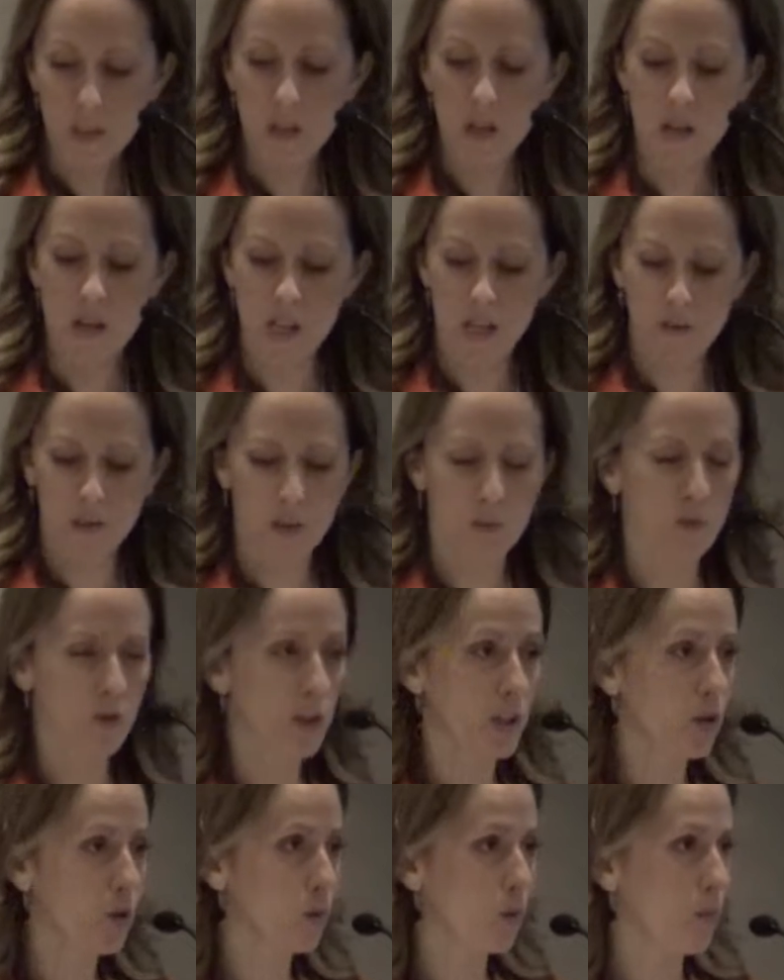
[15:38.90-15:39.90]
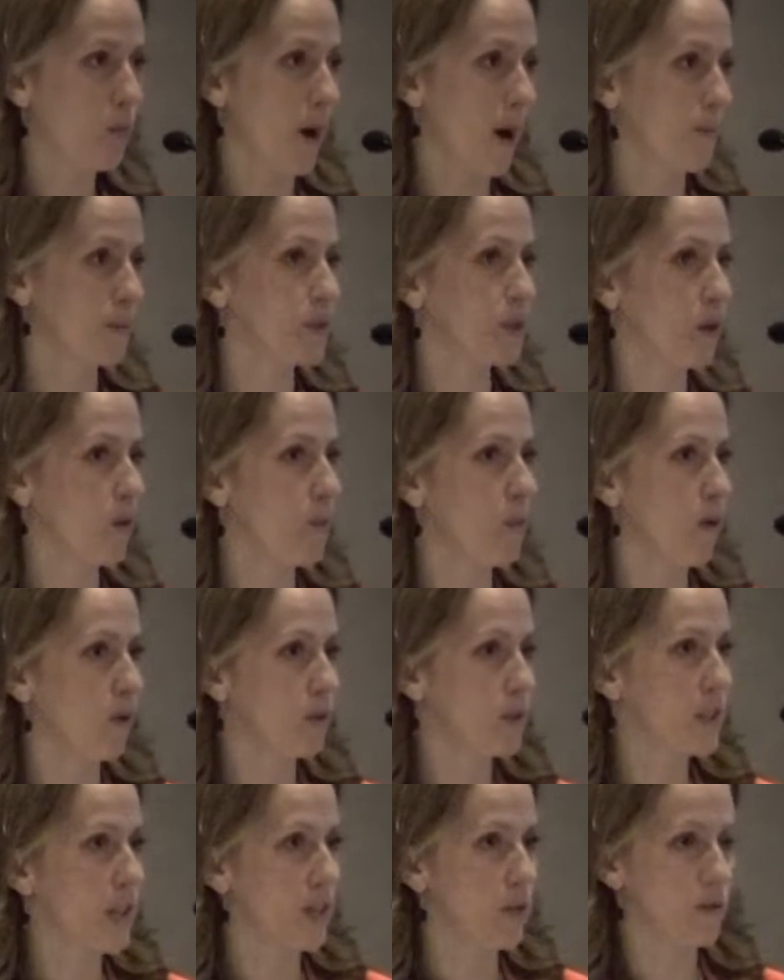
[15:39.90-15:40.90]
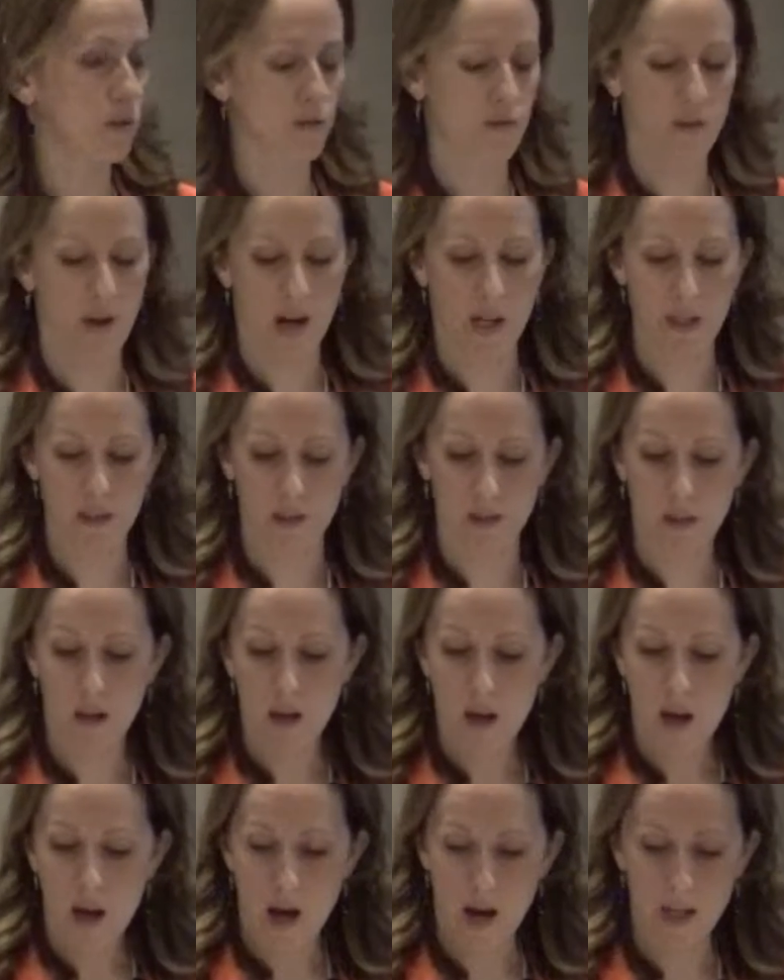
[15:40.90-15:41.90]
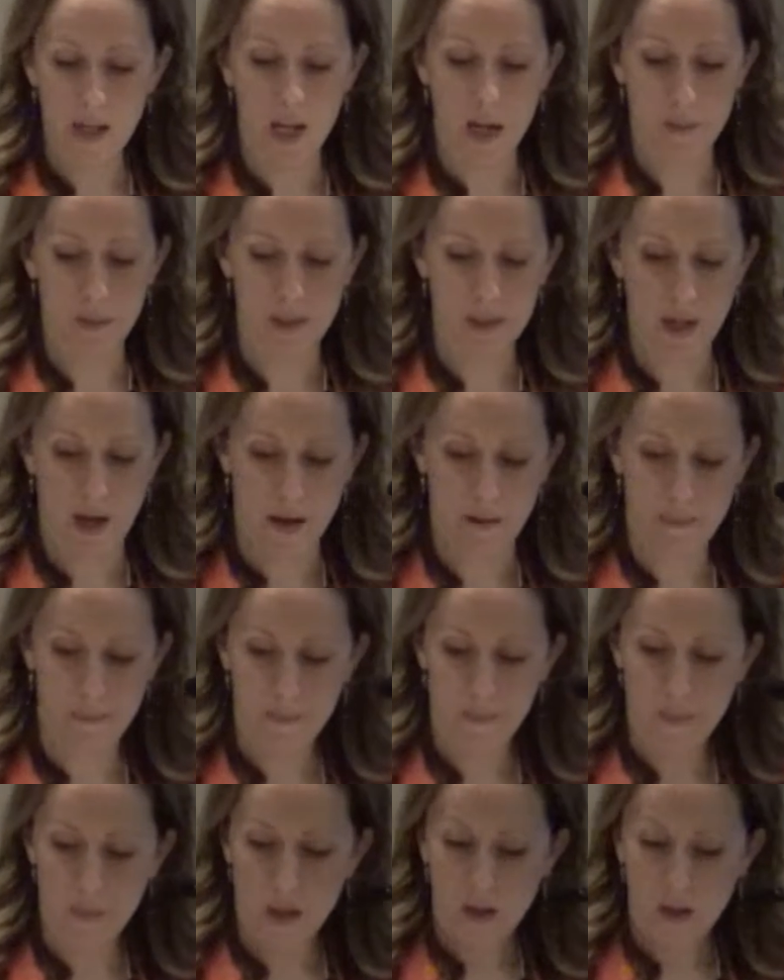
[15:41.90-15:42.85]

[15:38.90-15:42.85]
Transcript: and they have some really cool popsicle molds that you can find on Amazon.